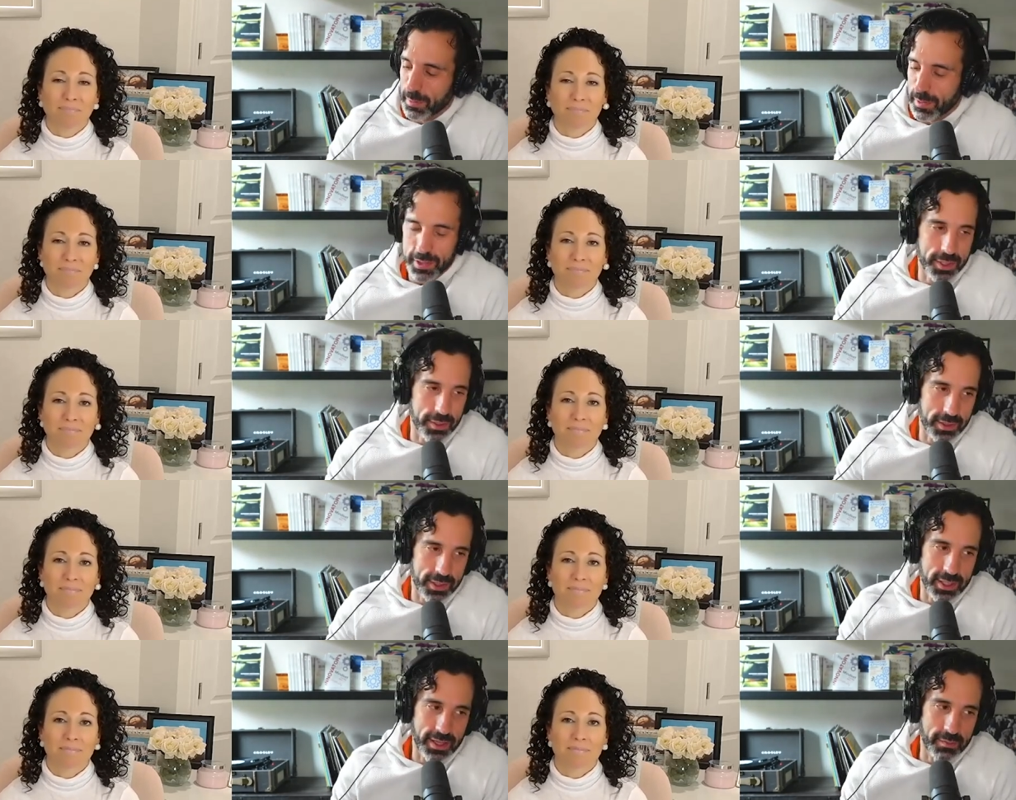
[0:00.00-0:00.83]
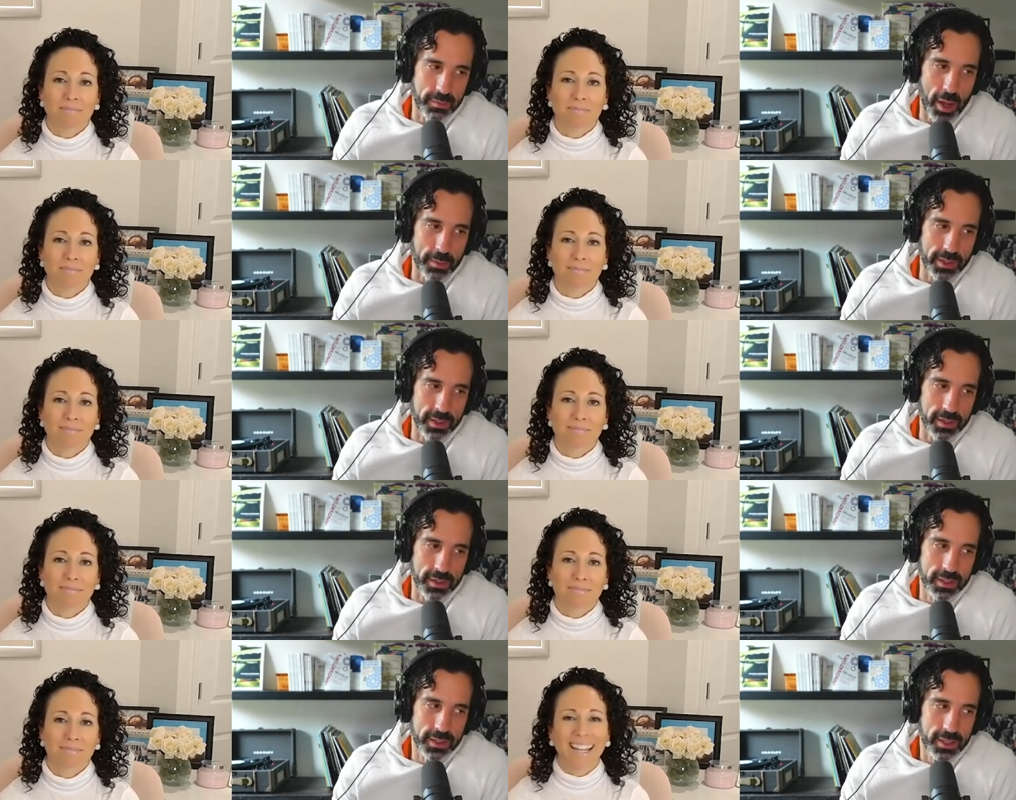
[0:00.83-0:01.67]
Speaker 1: about you, sir. You're Bobby
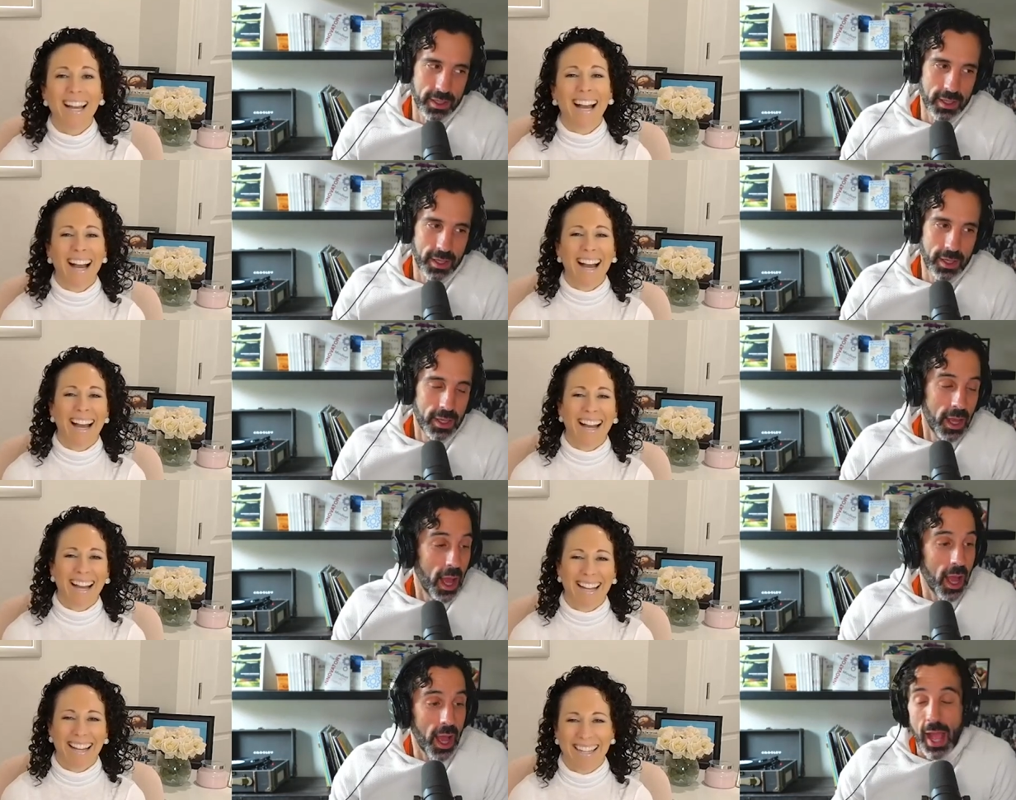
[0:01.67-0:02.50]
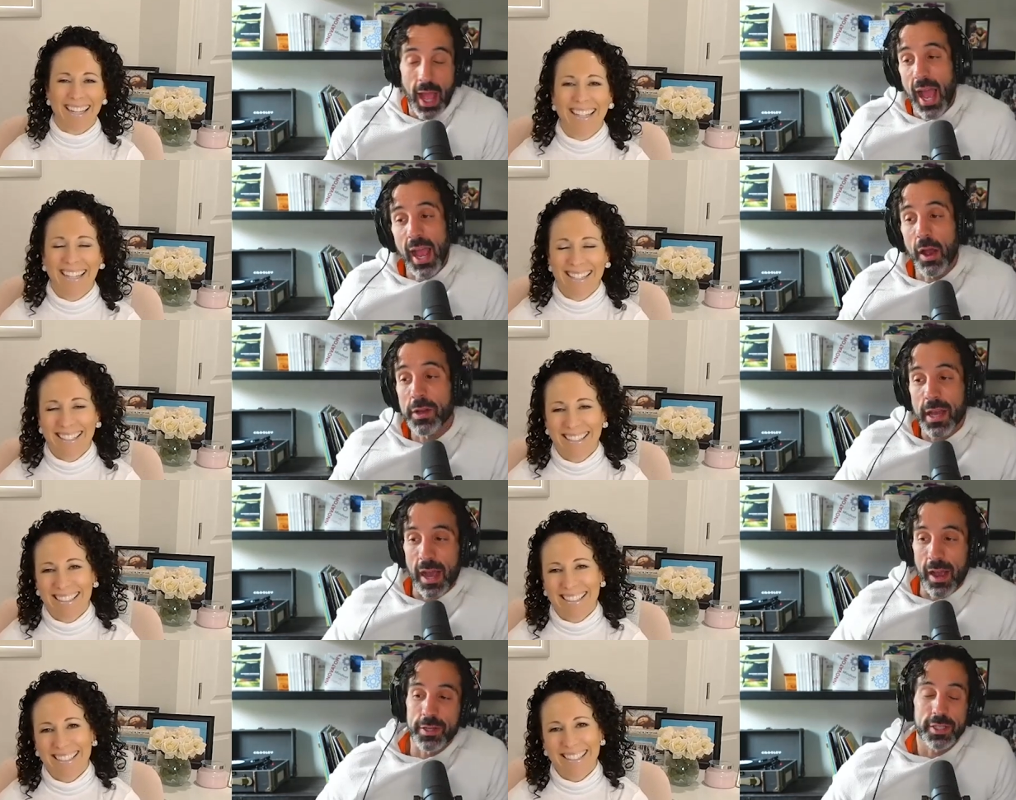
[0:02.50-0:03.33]
Lowell. I, I always
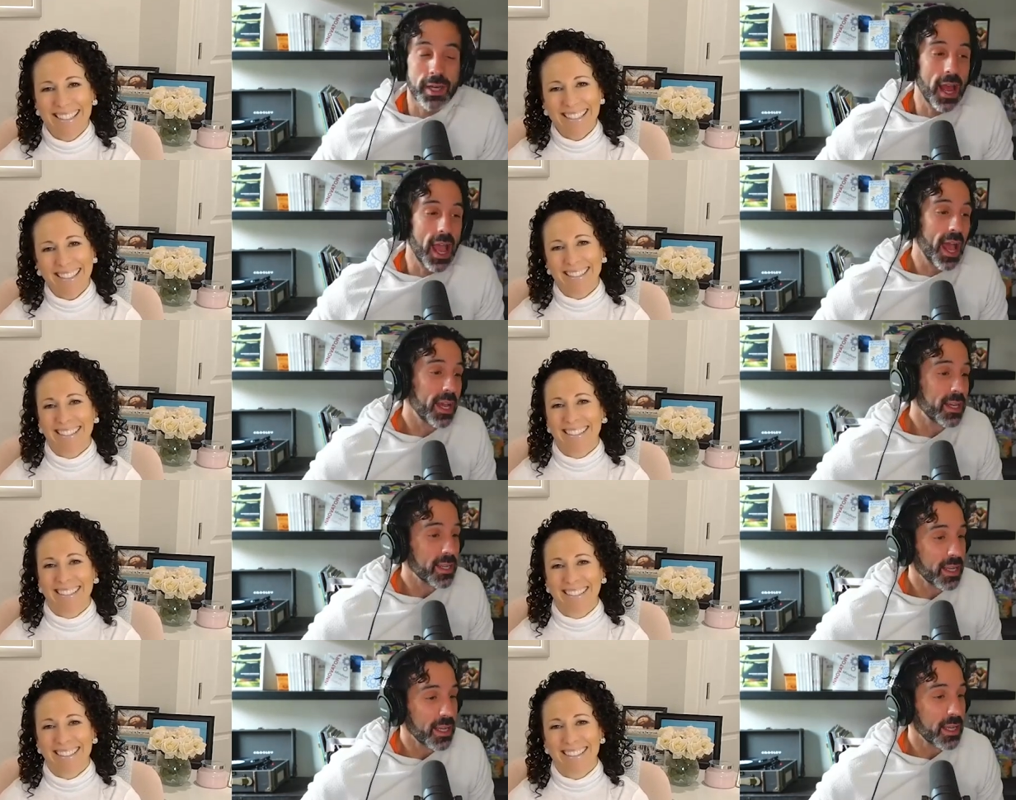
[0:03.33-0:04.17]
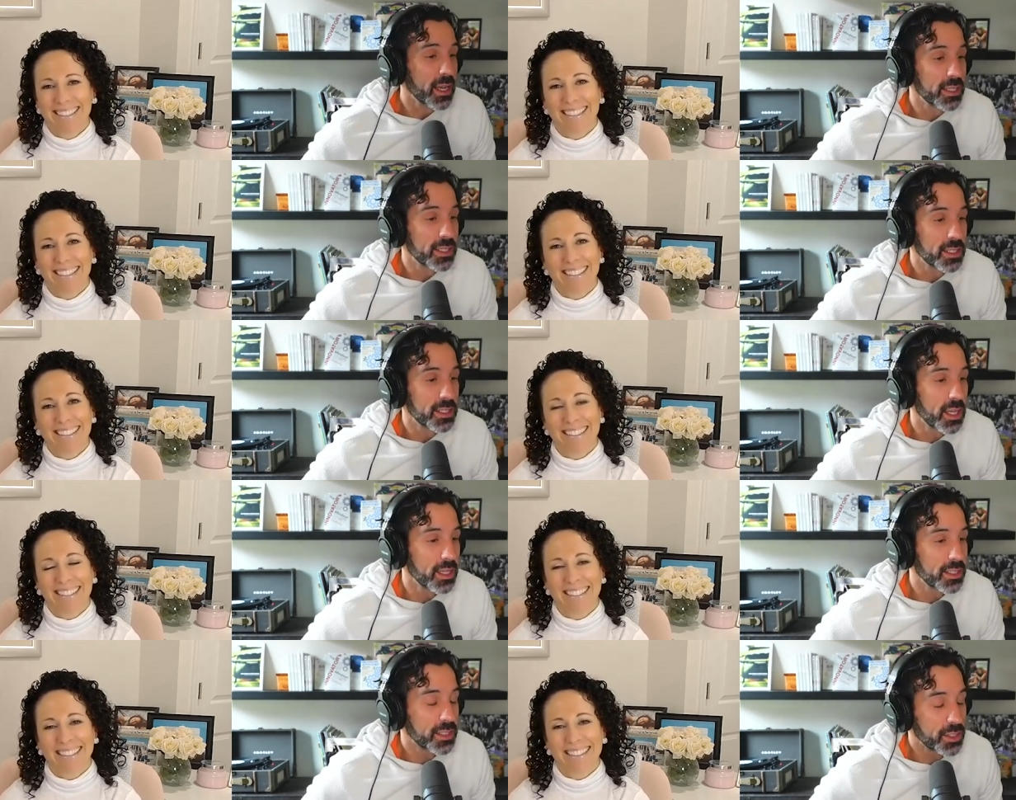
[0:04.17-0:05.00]
I always try to add like a,
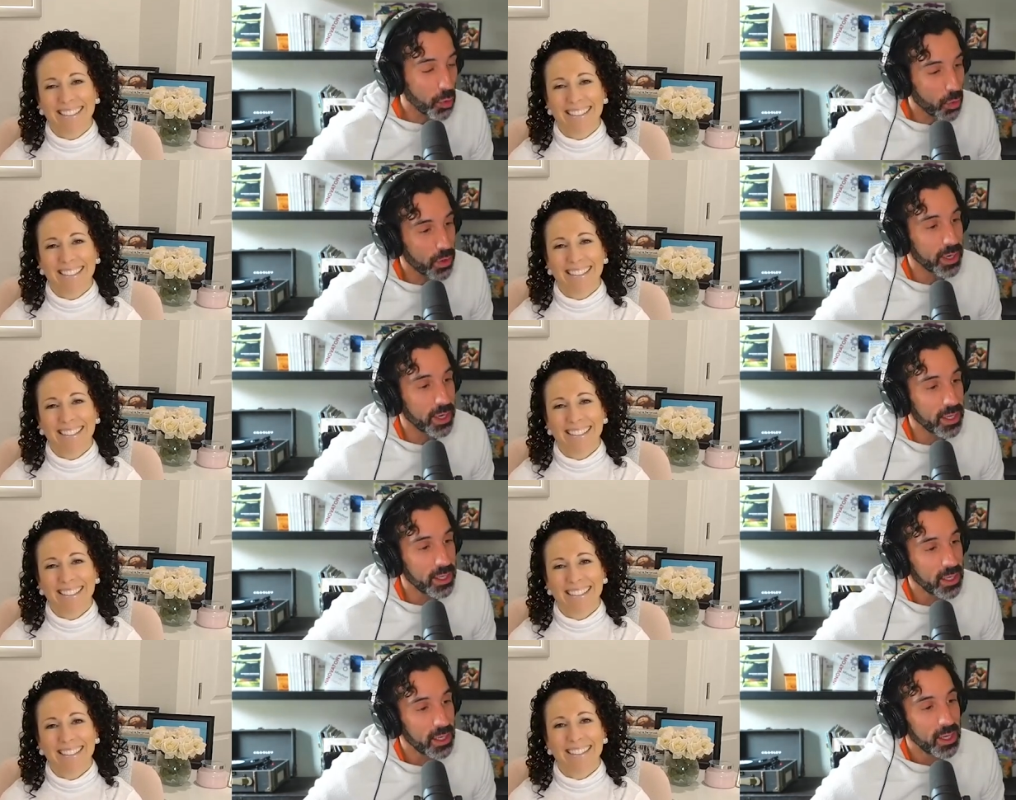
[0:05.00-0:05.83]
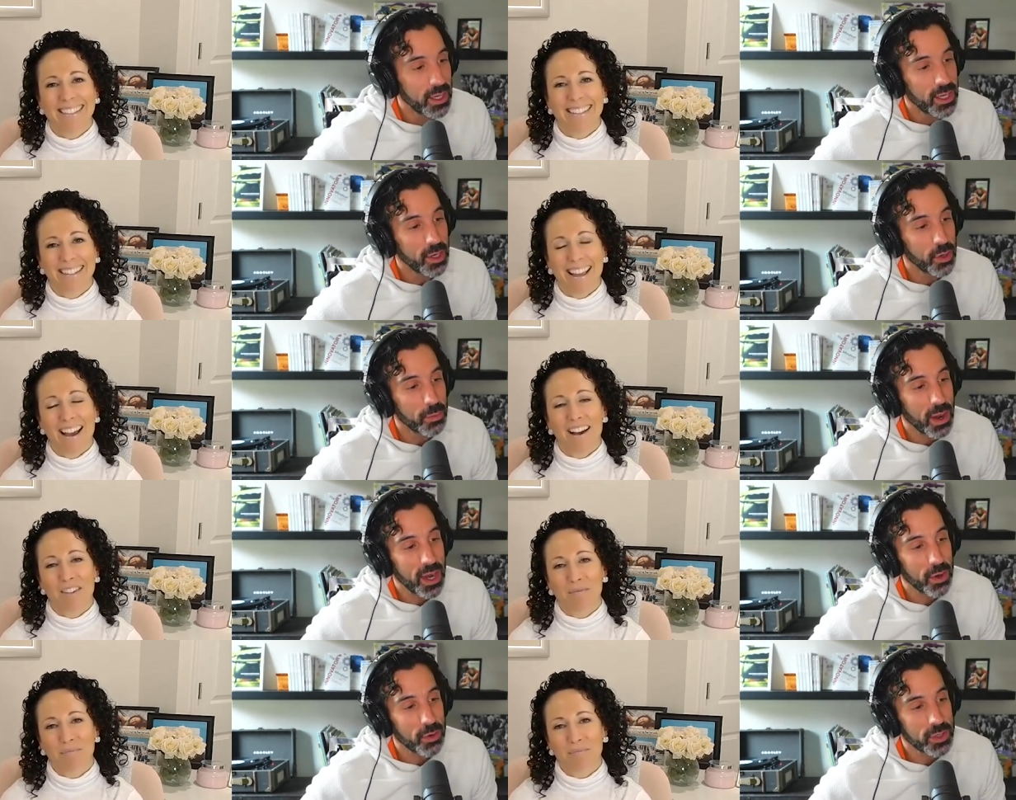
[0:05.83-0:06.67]
a, a story, you know, yeah.
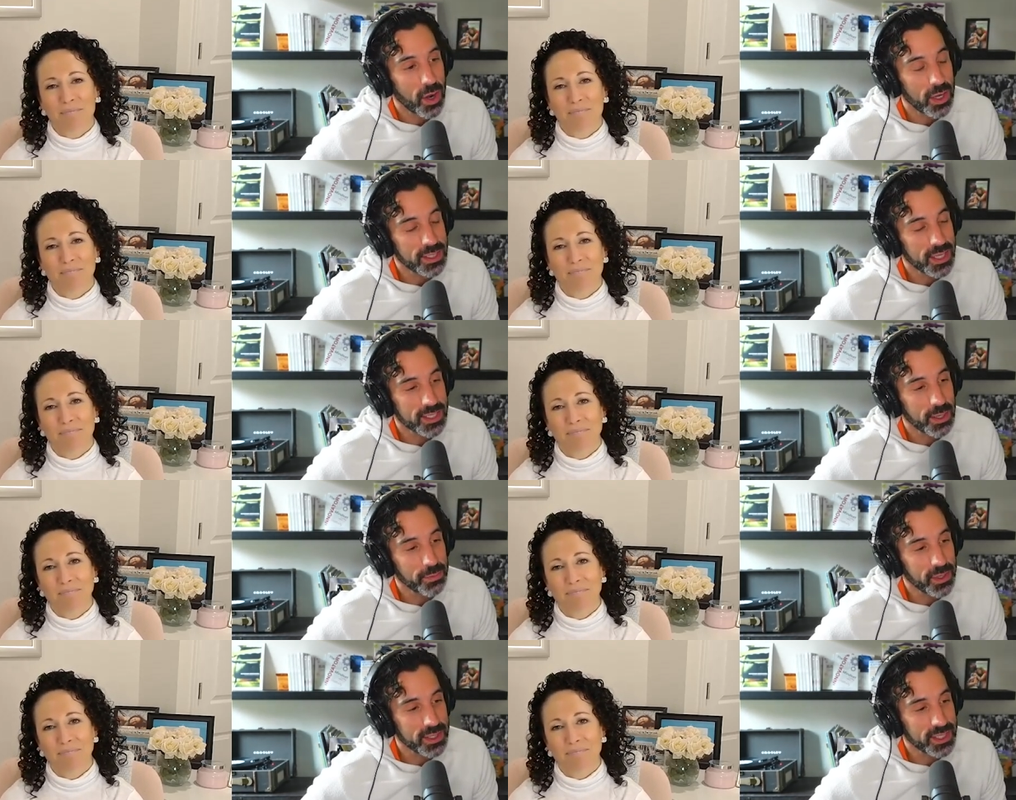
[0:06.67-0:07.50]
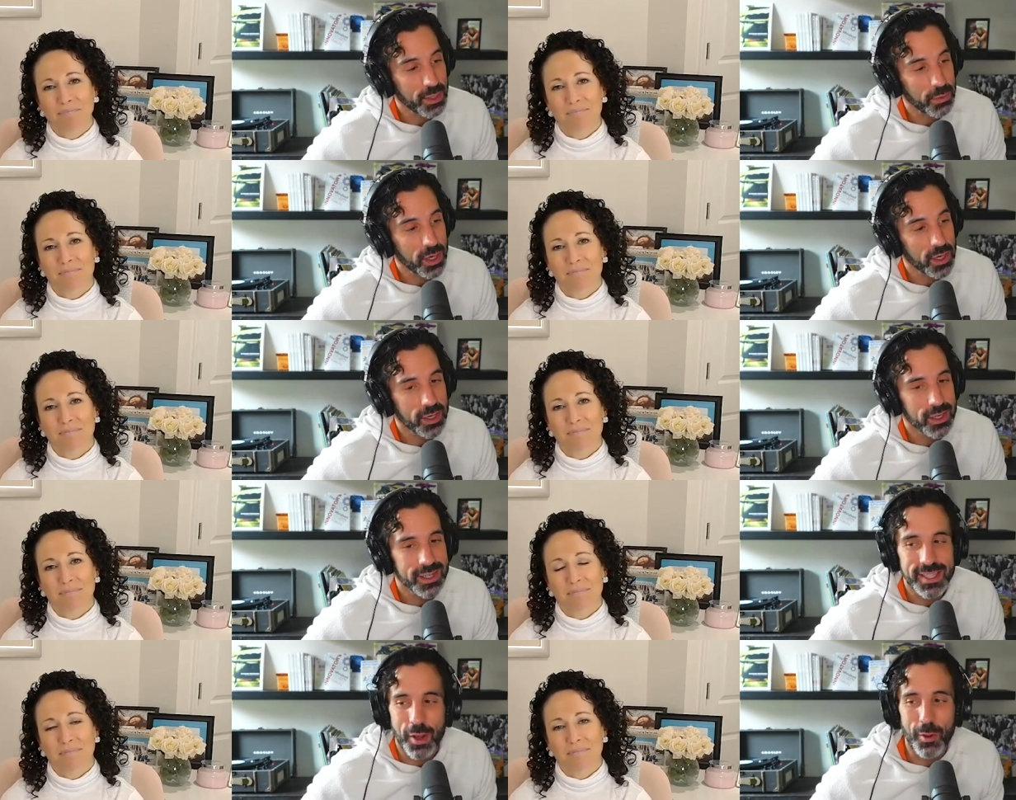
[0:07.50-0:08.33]
my own context, something similar. I
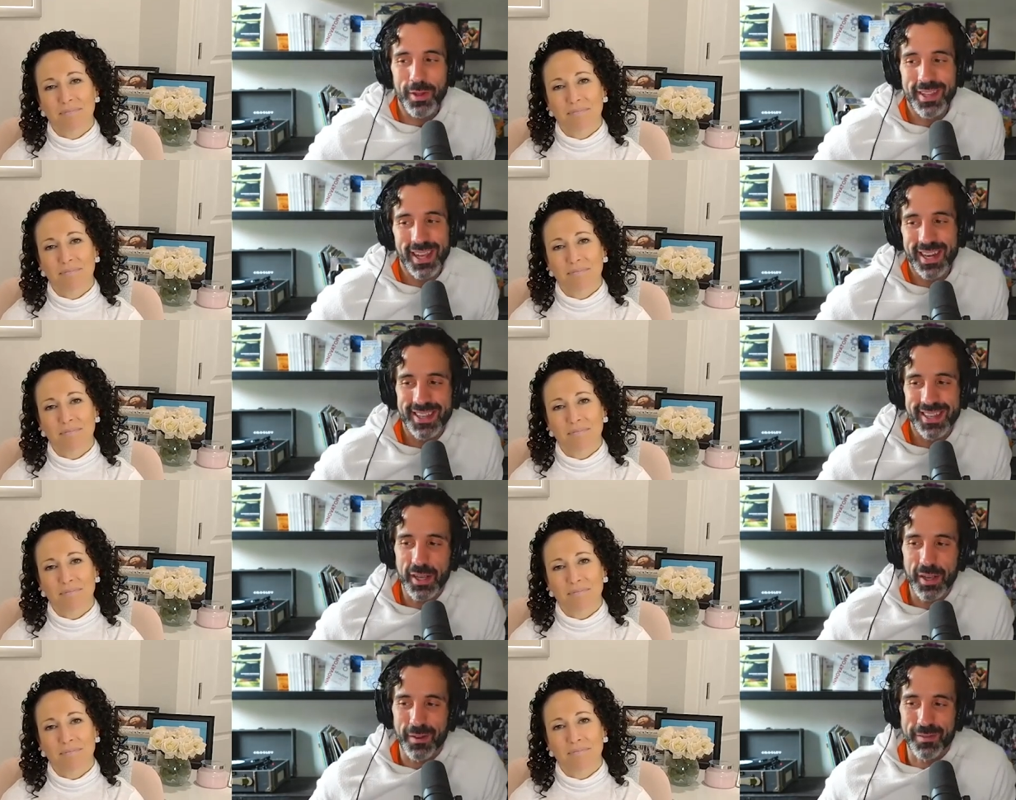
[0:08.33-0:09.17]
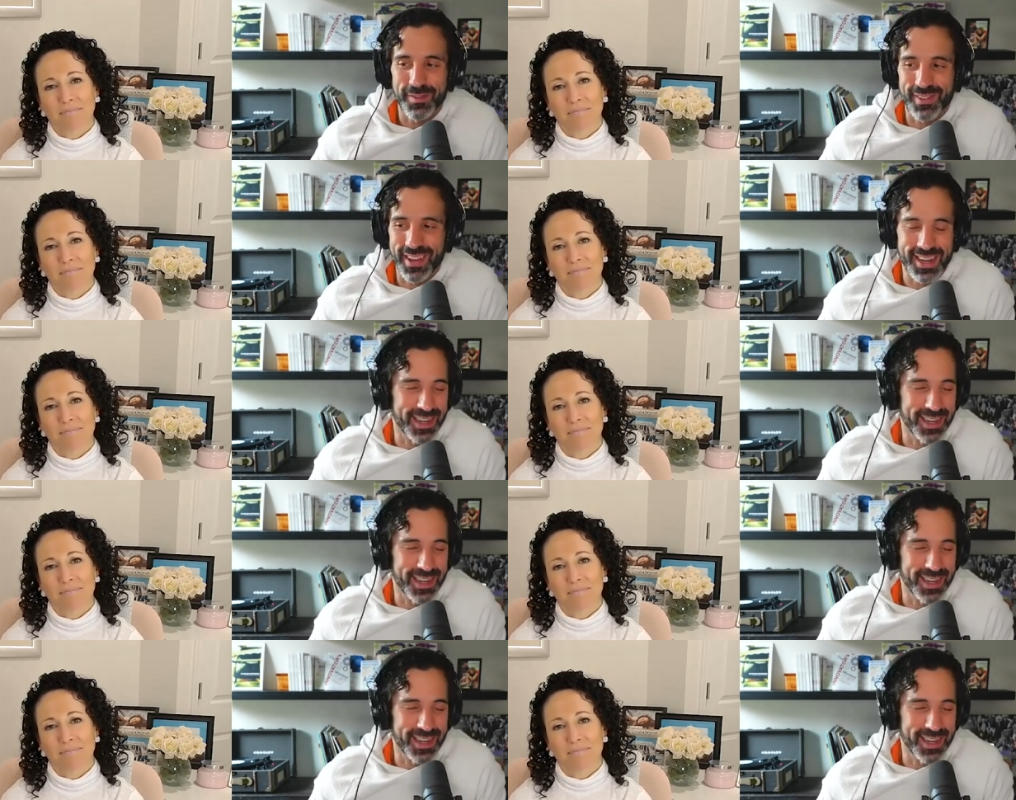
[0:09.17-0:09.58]
heard the only thing I could think of, and